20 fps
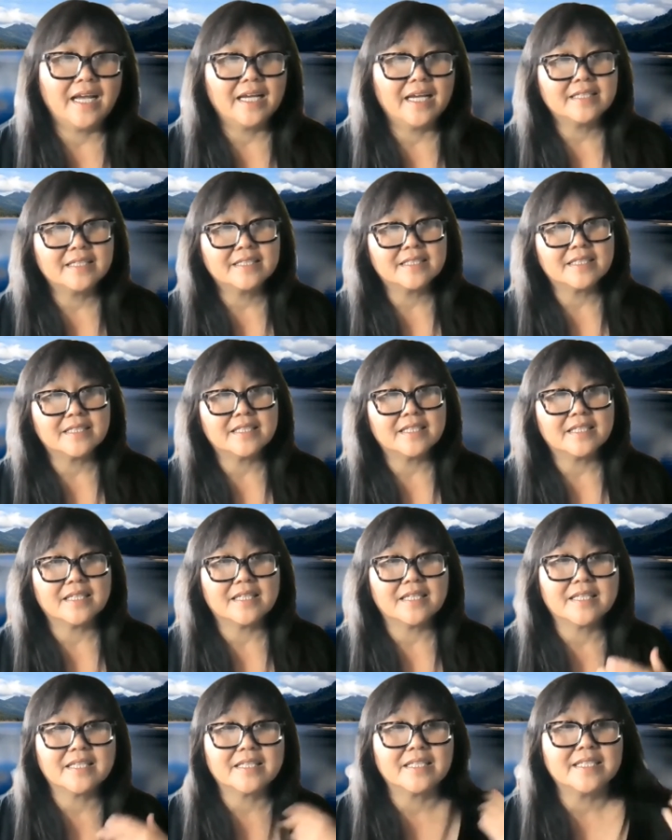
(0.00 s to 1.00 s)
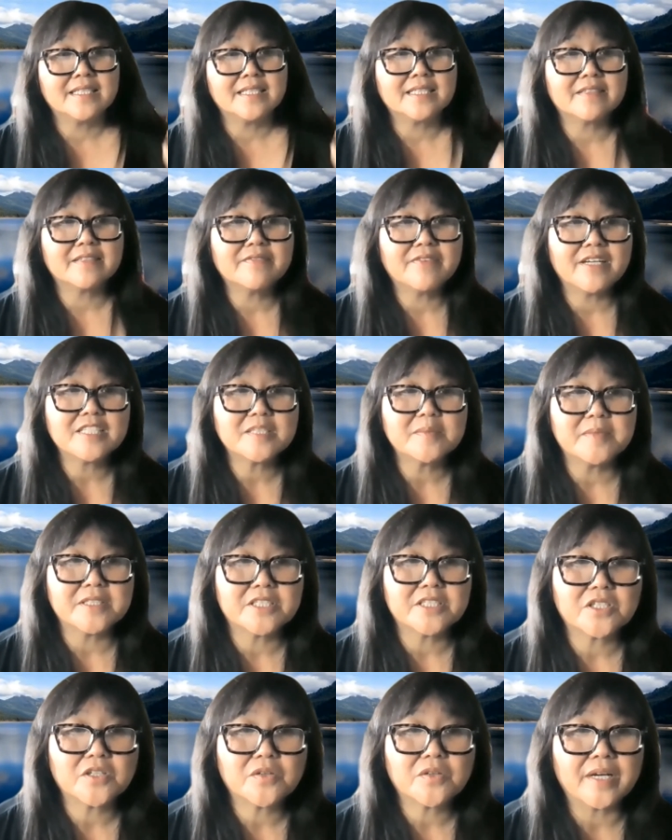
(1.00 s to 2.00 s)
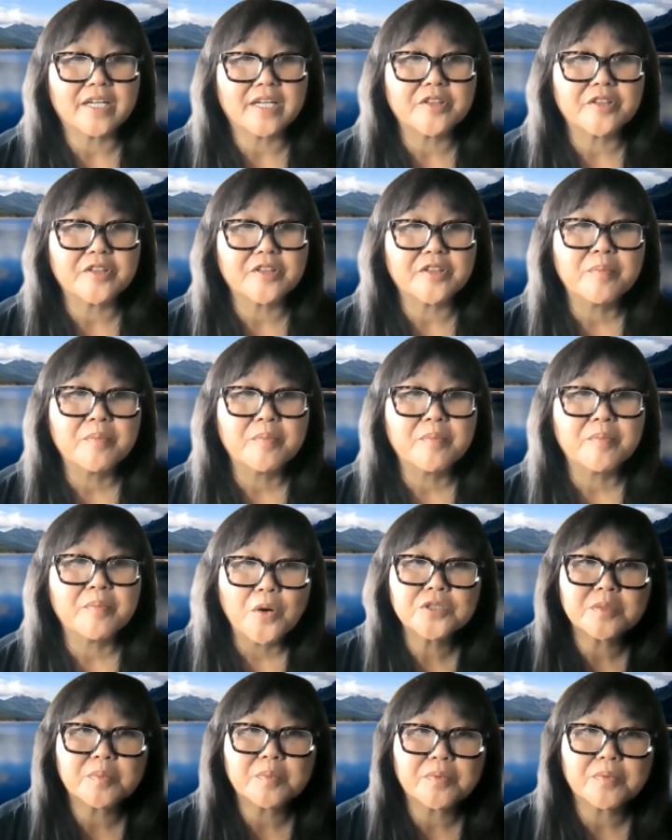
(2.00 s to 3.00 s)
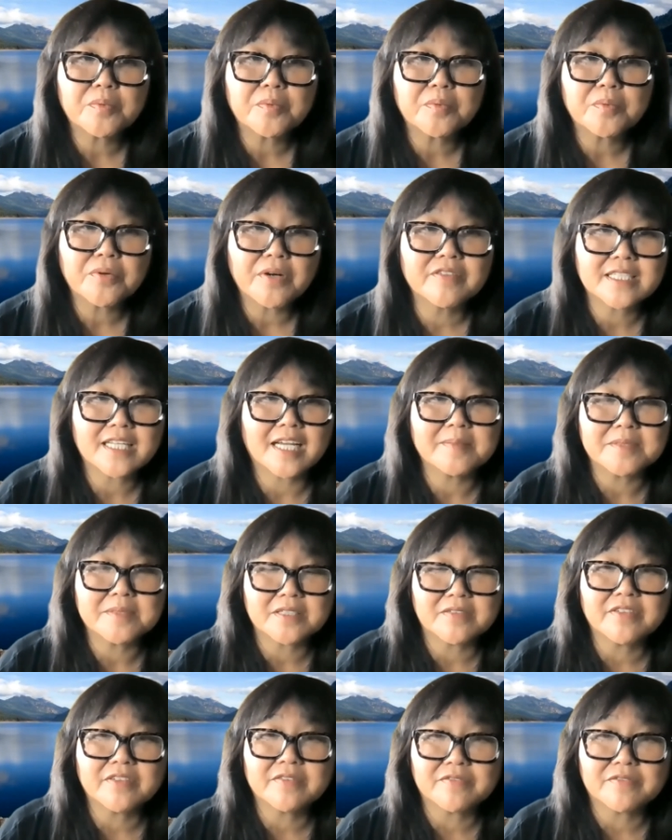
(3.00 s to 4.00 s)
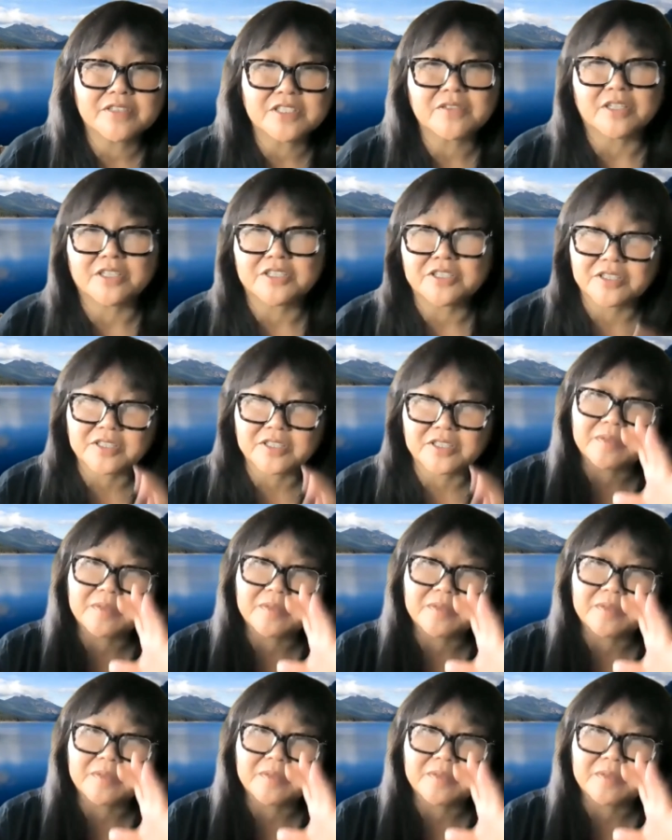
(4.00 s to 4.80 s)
And these investments created the most prevalent types of infrastructure,